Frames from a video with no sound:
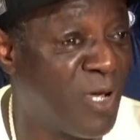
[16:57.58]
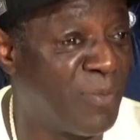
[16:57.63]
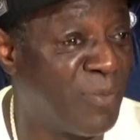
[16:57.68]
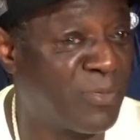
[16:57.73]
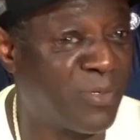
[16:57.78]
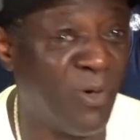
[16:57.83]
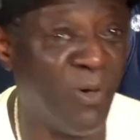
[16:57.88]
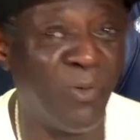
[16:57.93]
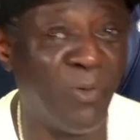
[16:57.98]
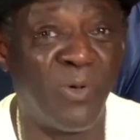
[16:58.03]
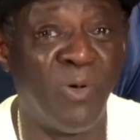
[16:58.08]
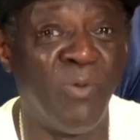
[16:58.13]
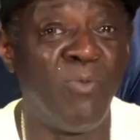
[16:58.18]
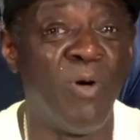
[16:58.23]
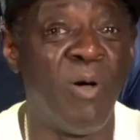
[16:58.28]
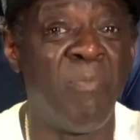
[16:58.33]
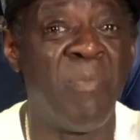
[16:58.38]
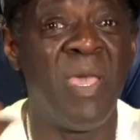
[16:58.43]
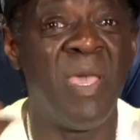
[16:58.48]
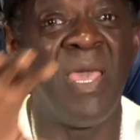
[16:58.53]
home. Come
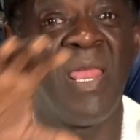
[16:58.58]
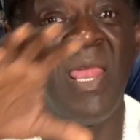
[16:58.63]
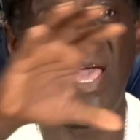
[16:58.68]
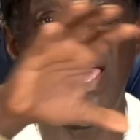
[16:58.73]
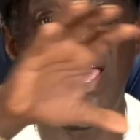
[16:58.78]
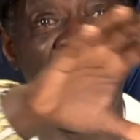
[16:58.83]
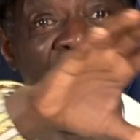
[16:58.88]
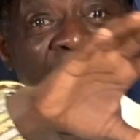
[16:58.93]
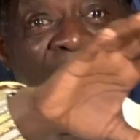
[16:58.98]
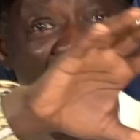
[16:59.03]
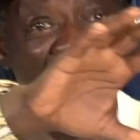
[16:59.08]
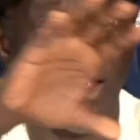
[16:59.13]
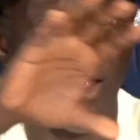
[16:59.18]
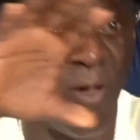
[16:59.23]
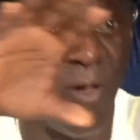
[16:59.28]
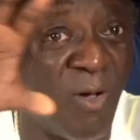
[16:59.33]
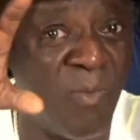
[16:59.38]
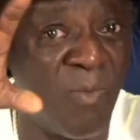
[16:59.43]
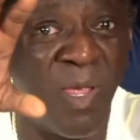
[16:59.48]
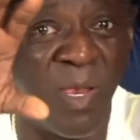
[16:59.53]
on, man. At
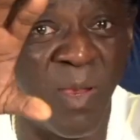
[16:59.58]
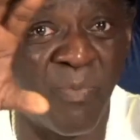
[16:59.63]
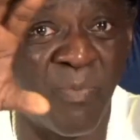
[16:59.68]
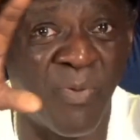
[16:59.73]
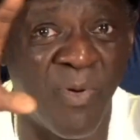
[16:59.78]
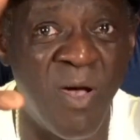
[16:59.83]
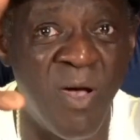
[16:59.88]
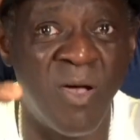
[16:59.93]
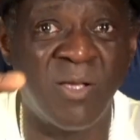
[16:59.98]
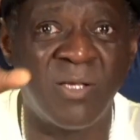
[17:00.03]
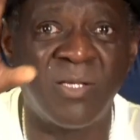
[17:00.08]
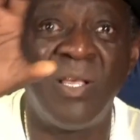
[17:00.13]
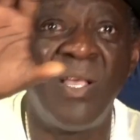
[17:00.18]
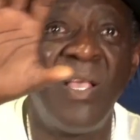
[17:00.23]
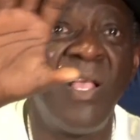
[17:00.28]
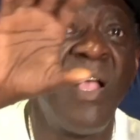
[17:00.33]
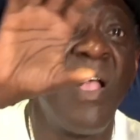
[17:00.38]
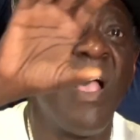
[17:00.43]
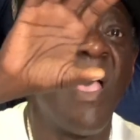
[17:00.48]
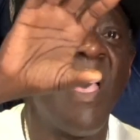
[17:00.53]
home in the Bronx,
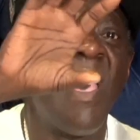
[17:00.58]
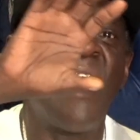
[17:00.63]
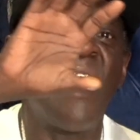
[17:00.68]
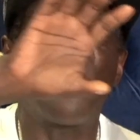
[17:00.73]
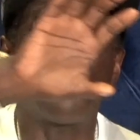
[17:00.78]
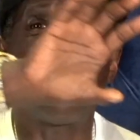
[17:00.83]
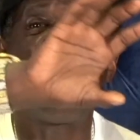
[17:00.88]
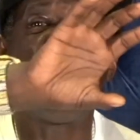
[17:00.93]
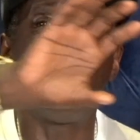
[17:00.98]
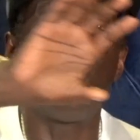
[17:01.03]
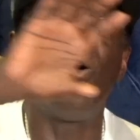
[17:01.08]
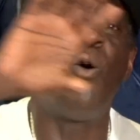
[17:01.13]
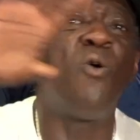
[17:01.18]
I had a whole